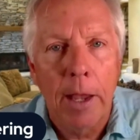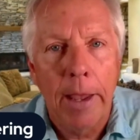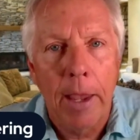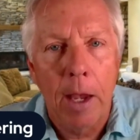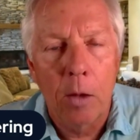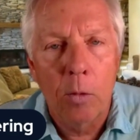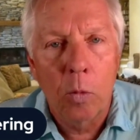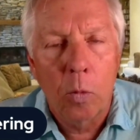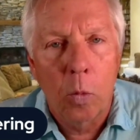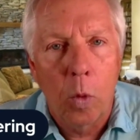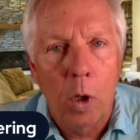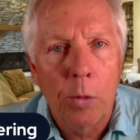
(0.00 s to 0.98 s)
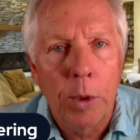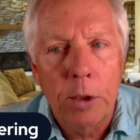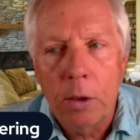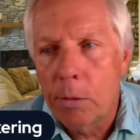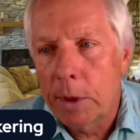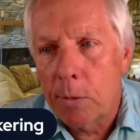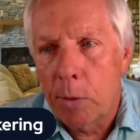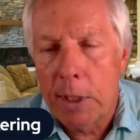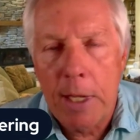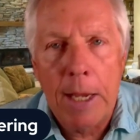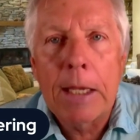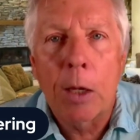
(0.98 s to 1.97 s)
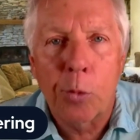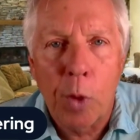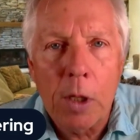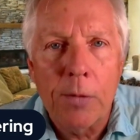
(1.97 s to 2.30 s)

And what do? We can't get rid